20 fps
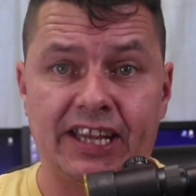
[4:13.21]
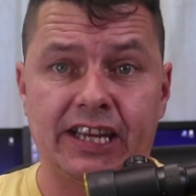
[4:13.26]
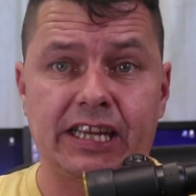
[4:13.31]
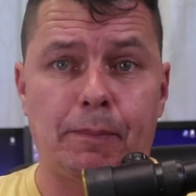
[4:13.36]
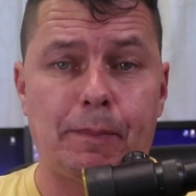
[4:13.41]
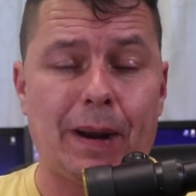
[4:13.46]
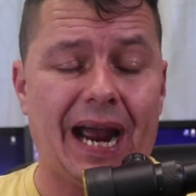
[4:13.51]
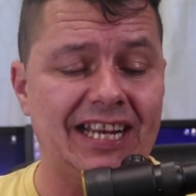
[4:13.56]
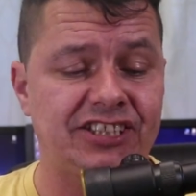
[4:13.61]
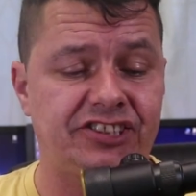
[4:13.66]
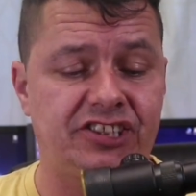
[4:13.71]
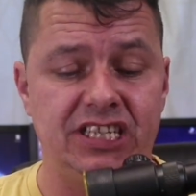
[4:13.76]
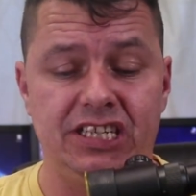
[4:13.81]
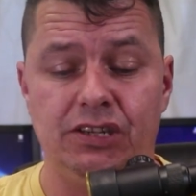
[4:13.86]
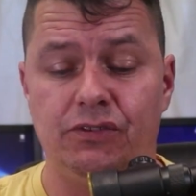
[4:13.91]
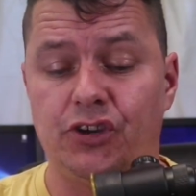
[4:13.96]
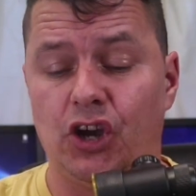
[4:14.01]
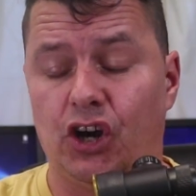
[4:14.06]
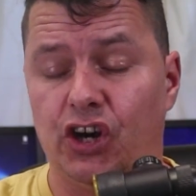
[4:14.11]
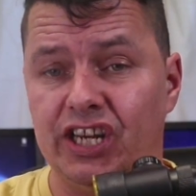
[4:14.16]
capacity
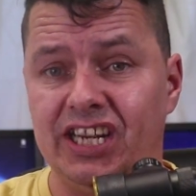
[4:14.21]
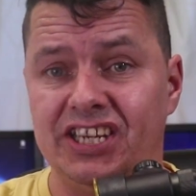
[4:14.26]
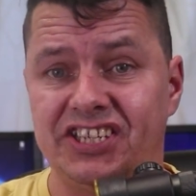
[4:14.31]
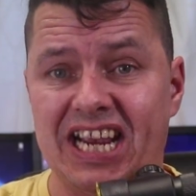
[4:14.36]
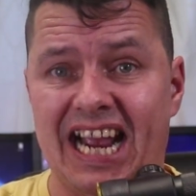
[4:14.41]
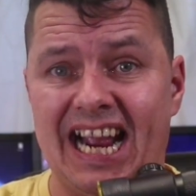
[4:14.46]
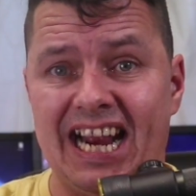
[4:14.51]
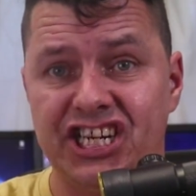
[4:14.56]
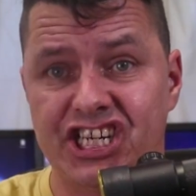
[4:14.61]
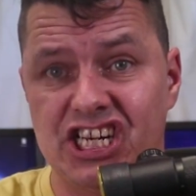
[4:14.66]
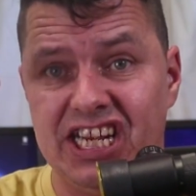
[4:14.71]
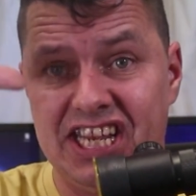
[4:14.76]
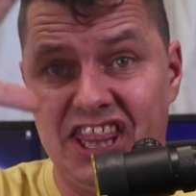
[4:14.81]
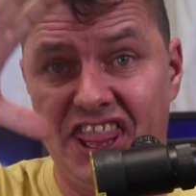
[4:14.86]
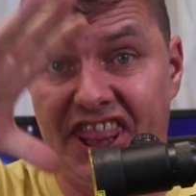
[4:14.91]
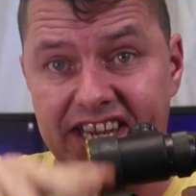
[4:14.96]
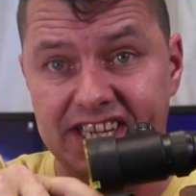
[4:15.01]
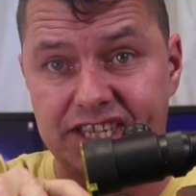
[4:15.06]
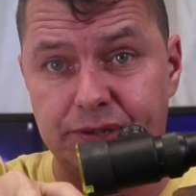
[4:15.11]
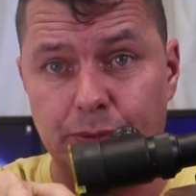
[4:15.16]
you've got is actually
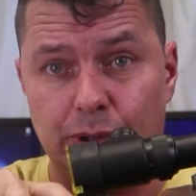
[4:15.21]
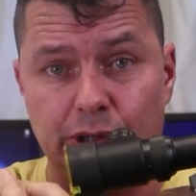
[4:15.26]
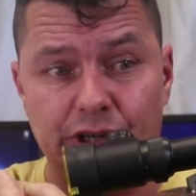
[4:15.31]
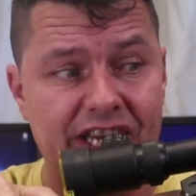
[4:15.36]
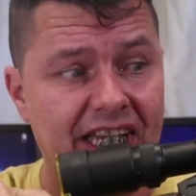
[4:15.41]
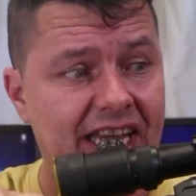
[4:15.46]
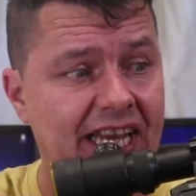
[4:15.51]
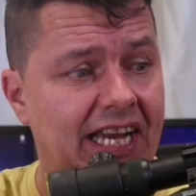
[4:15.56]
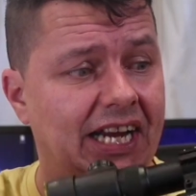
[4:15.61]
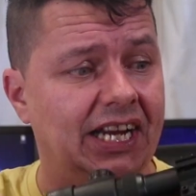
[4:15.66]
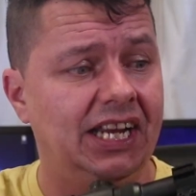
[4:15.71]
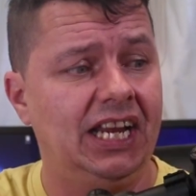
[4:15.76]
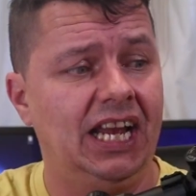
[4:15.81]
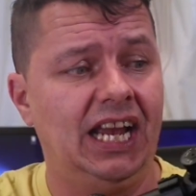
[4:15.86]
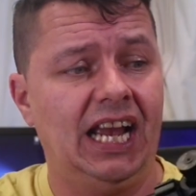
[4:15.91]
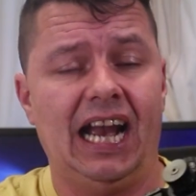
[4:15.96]
this one here